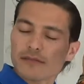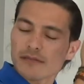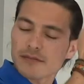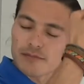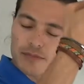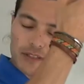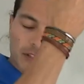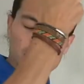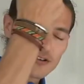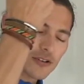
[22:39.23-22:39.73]

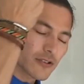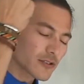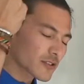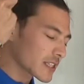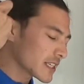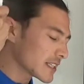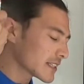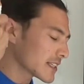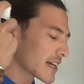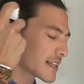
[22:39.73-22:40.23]
because
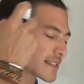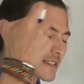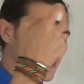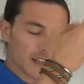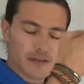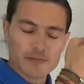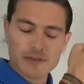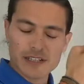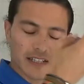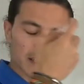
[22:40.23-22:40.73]
it has an
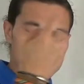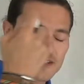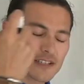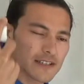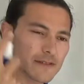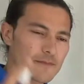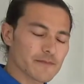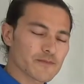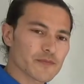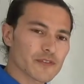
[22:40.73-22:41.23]

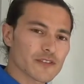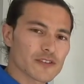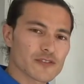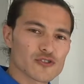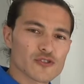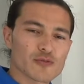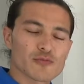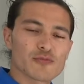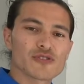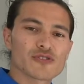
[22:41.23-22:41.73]
ability
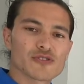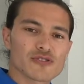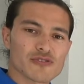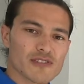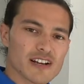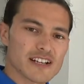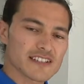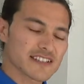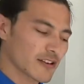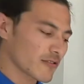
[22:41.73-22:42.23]
to
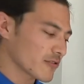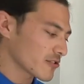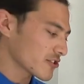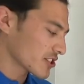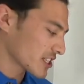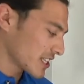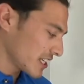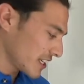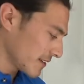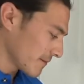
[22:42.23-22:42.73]
moisturize our
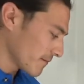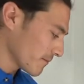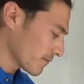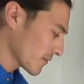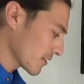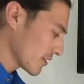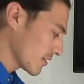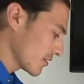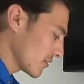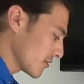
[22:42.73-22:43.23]
skin,
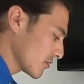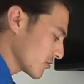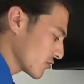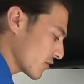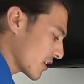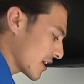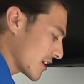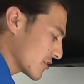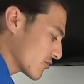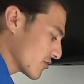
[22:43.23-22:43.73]
to
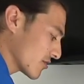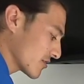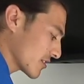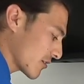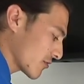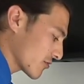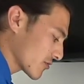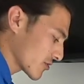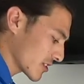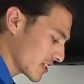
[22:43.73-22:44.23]
hydrate
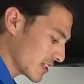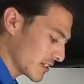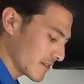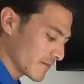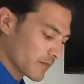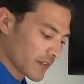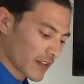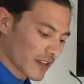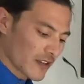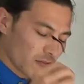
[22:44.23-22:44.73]
our
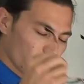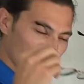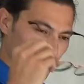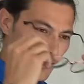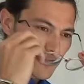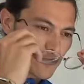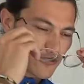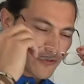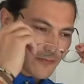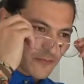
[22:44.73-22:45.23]
skin.
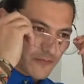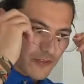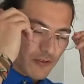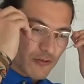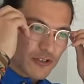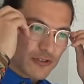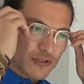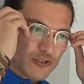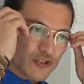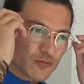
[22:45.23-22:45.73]
When
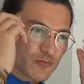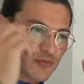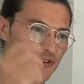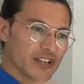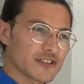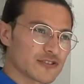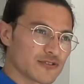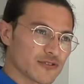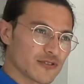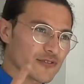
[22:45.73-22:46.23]
you spray
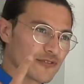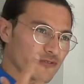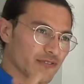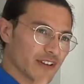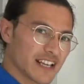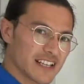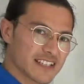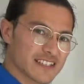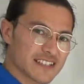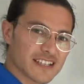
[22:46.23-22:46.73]
it to your
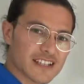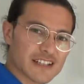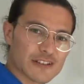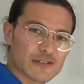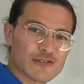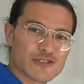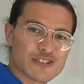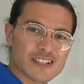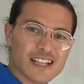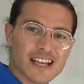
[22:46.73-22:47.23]
face, it
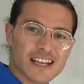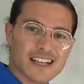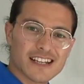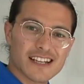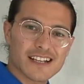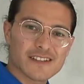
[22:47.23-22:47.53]
looks like